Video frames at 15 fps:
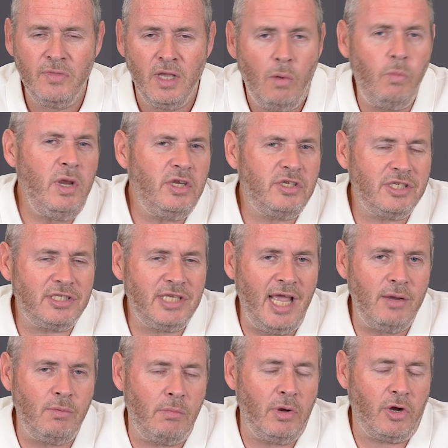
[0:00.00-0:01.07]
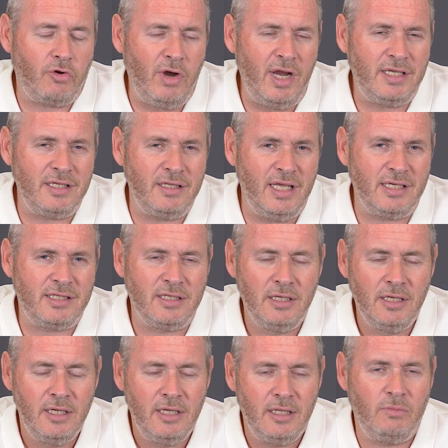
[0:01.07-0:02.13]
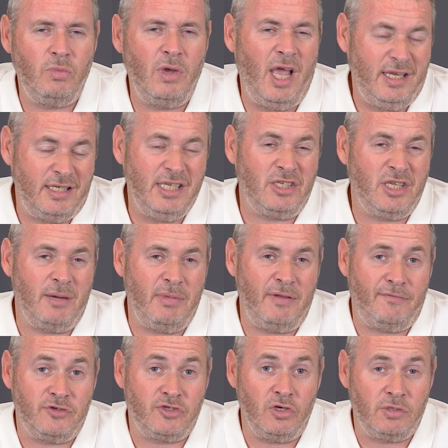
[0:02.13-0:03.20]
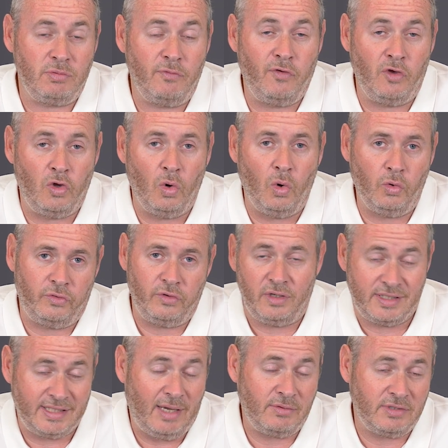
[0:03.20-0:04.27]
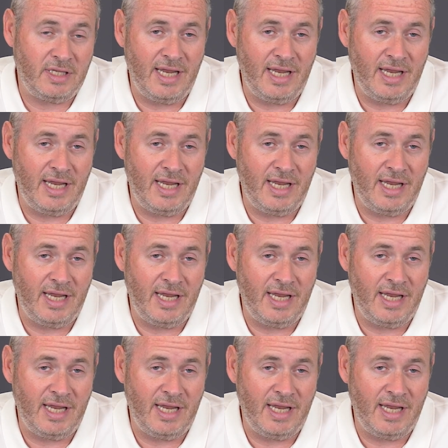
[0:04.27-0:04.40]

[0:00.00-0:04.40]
We used to say, when we're creating this, is this going to be suitable for Gordon? Because that was the